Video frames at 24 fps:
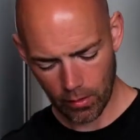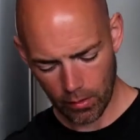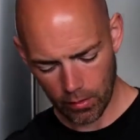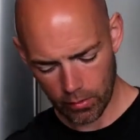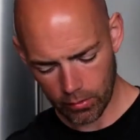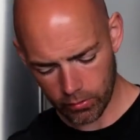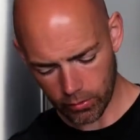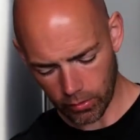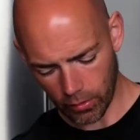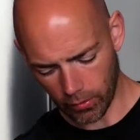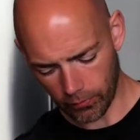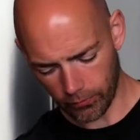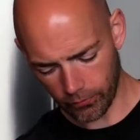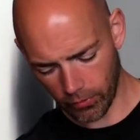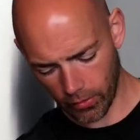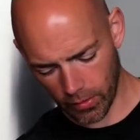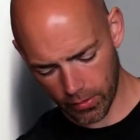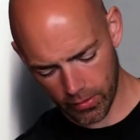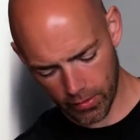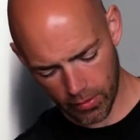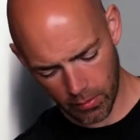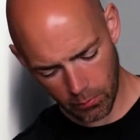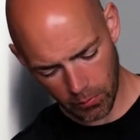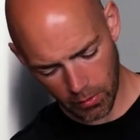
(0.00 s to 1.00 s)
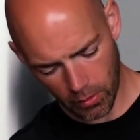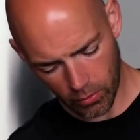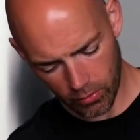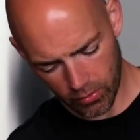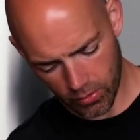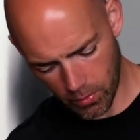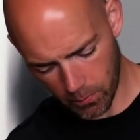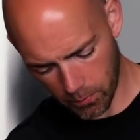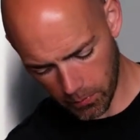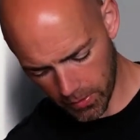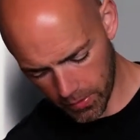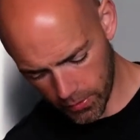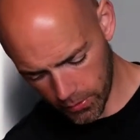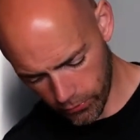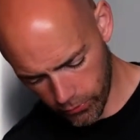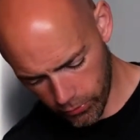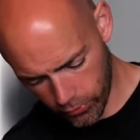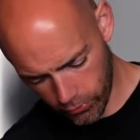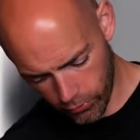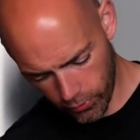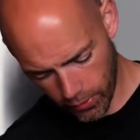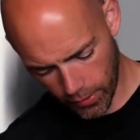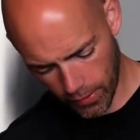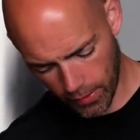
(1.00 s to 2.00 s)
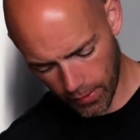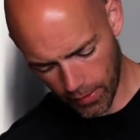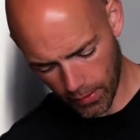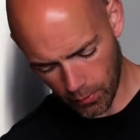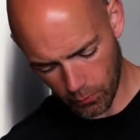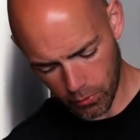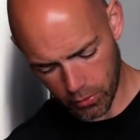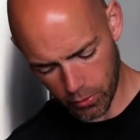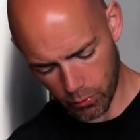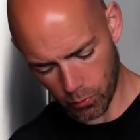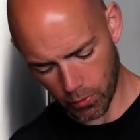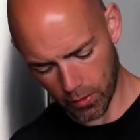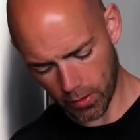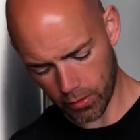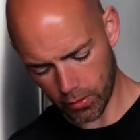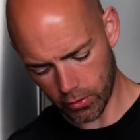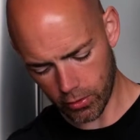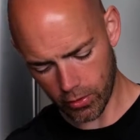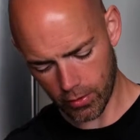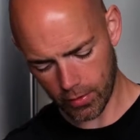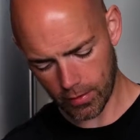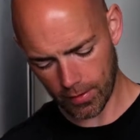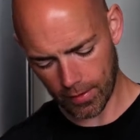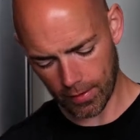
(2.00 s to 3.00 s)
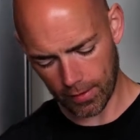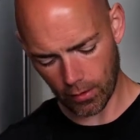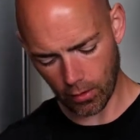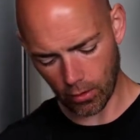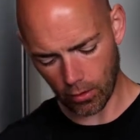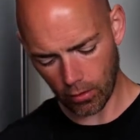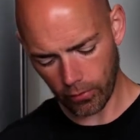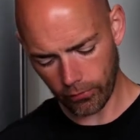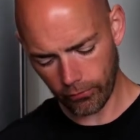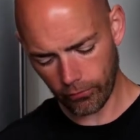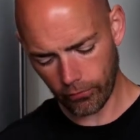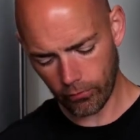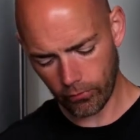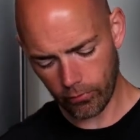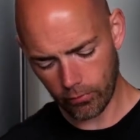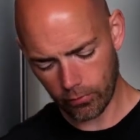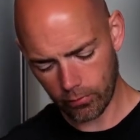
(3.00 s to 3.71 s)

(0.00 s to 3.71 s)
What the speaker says: So the first thing, we've got some bits of string here which we can just take off.